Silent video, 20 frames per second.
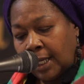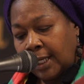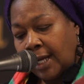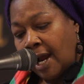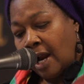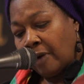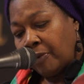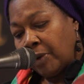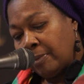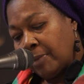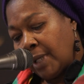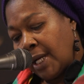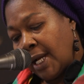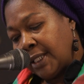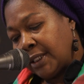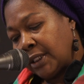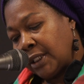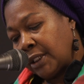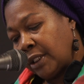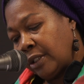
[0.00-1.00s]
God
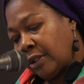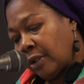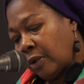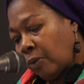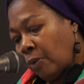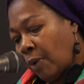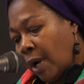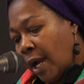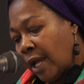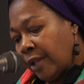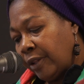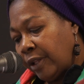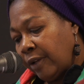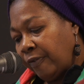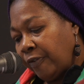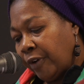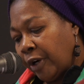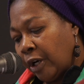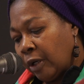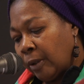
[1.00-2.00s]
reminds us in the Quran that
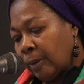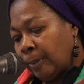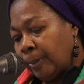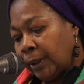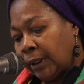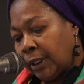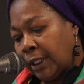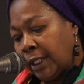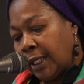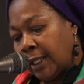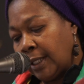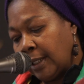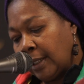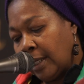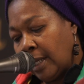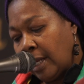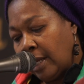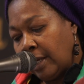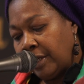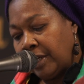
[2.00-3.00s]
verily,
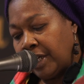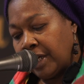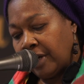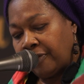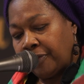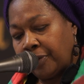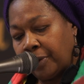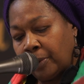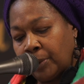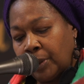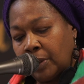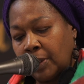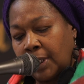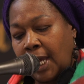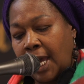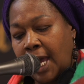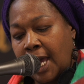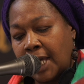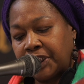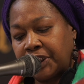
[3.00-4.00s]
never will
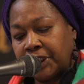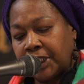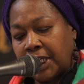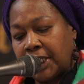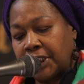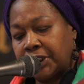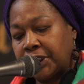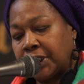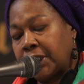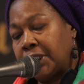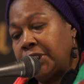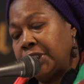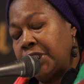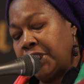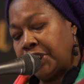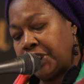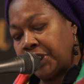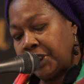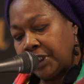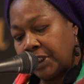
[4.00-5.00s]
God change the
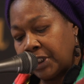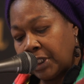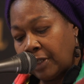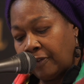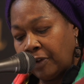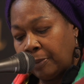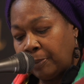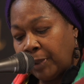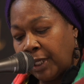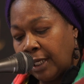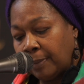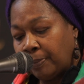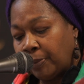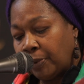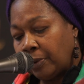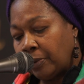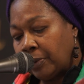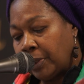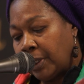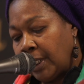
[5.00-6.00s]
conditions of a
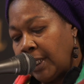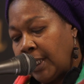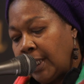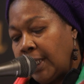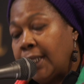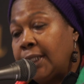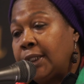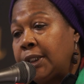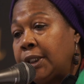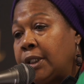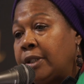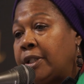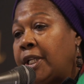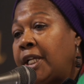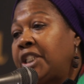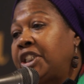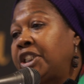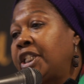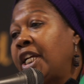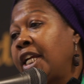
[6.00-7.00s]
people until
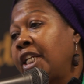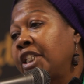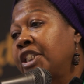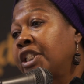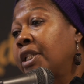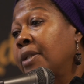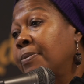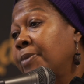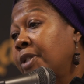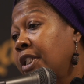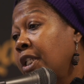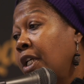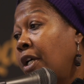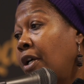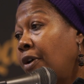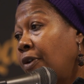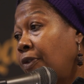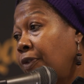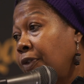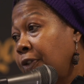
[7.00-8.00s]
they change
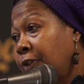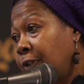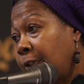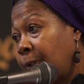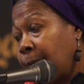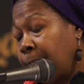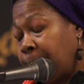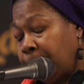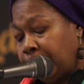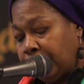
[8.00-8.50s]
themselves.